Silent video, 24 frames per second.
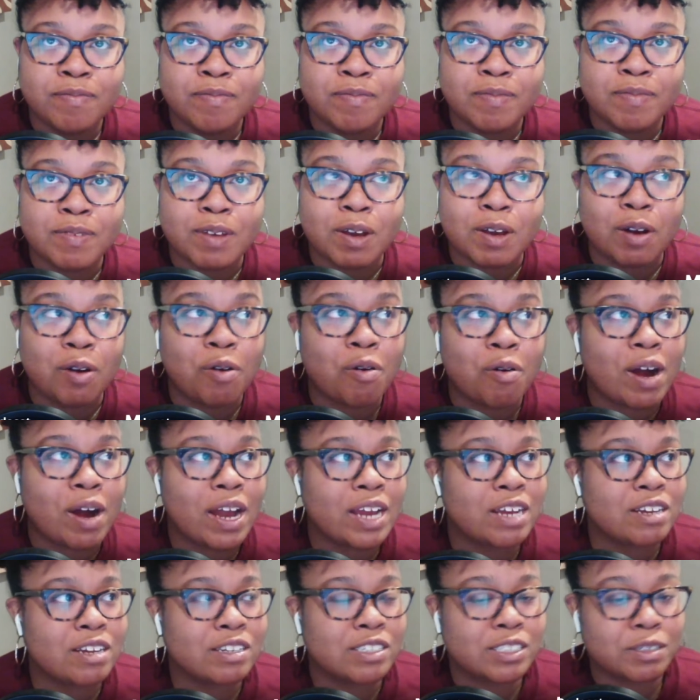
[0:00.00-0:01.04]

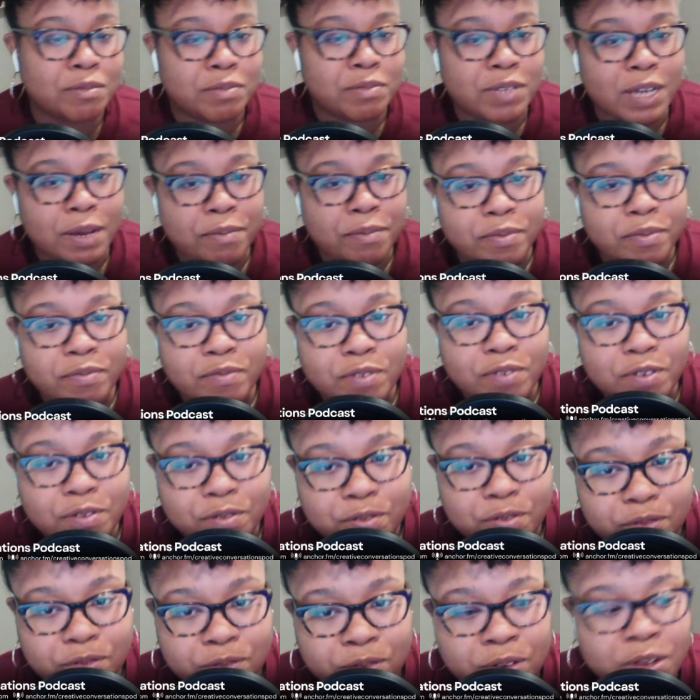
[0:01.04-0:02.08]
acquire some type of
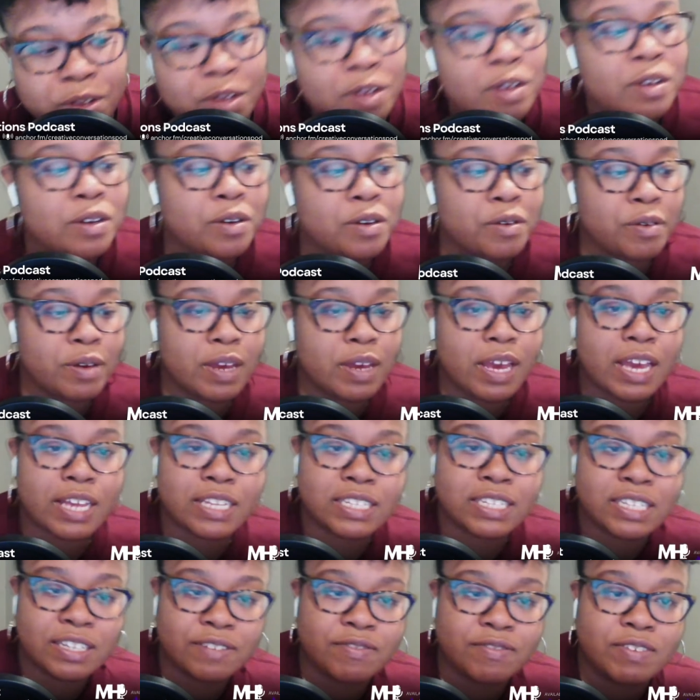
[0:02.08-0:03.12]
new
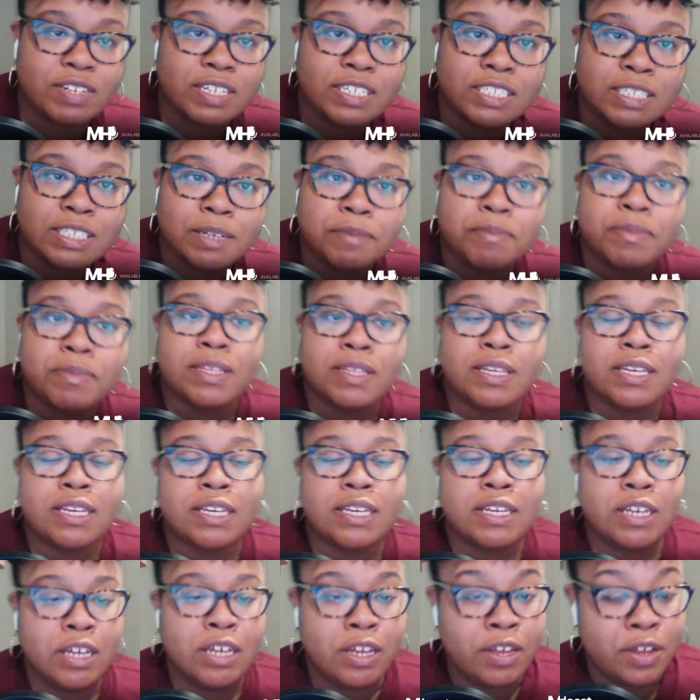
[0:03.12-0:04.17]
creativity,
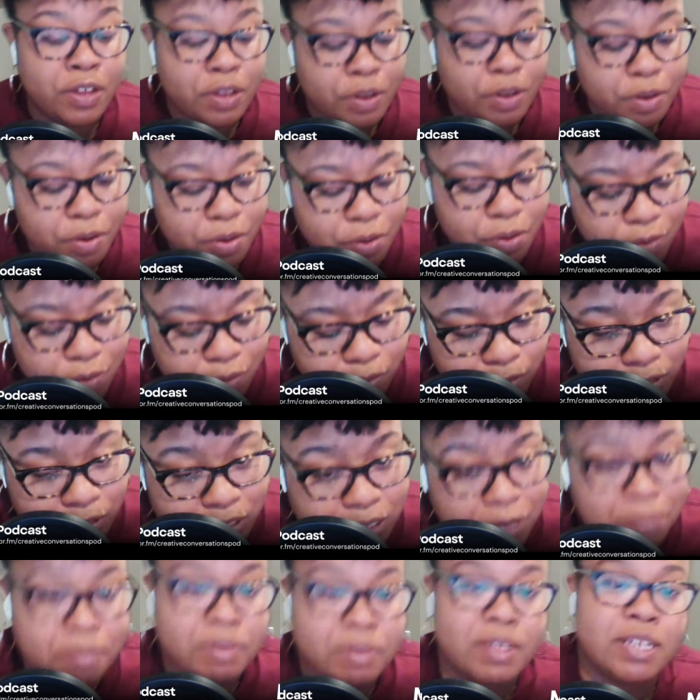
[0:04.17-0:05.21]
something new,
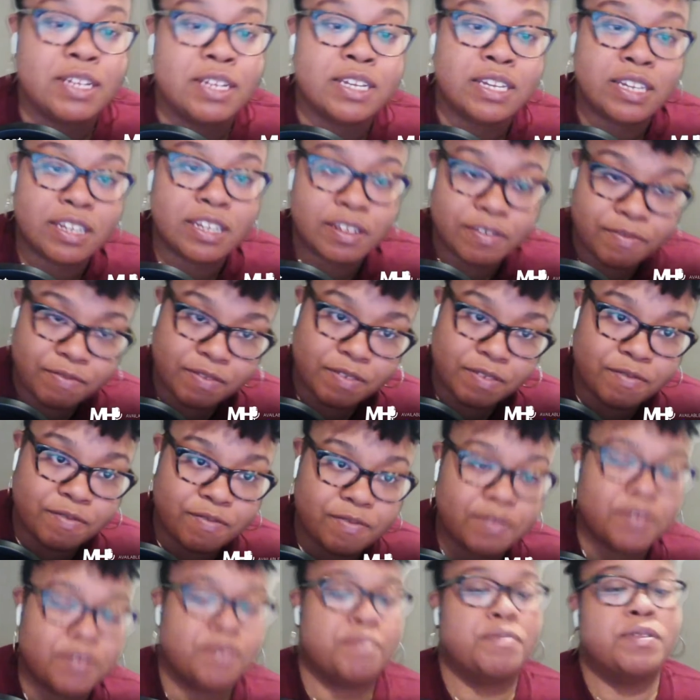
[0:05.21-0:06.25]
something different
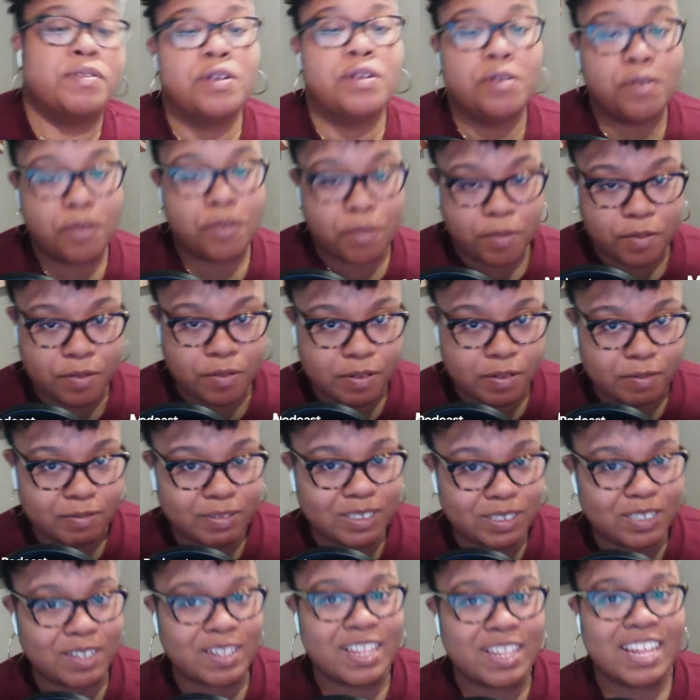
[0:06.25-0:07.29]
from the norm,
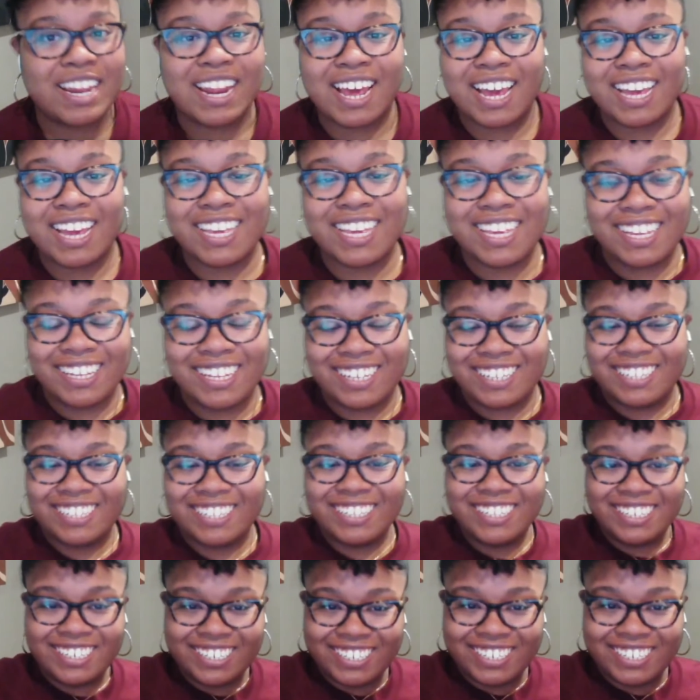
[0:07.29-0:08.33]
so that I can